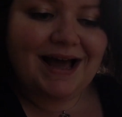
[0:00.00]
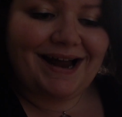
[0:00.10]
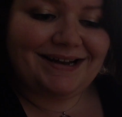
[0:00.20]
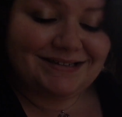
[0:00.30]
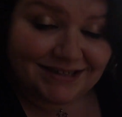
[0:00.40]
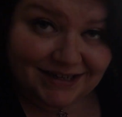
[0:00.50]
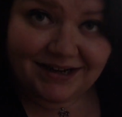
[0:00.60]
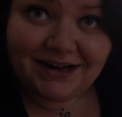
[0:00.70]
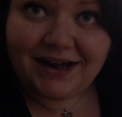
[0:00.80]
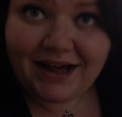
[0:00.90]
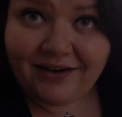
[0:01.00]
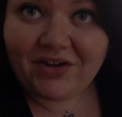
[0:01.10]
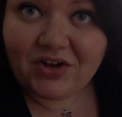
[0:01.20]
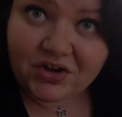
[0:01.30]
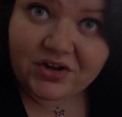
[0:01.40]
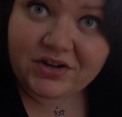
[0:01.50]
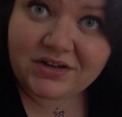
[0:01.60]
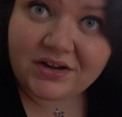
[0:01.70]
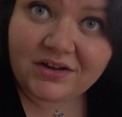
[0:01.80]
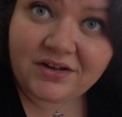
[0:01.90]
I did have a
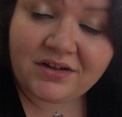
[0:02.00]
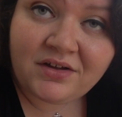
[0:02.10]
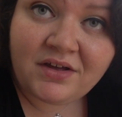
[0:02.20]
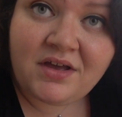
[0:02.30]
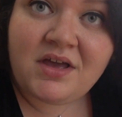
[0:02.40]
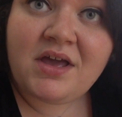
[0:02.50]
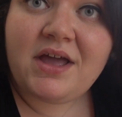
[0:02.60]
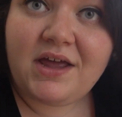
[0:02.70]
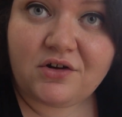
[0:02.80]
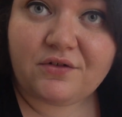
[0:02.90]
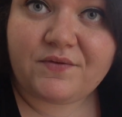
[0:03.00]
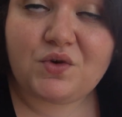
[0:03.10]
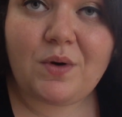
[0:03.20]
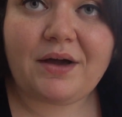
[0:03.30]
good interview.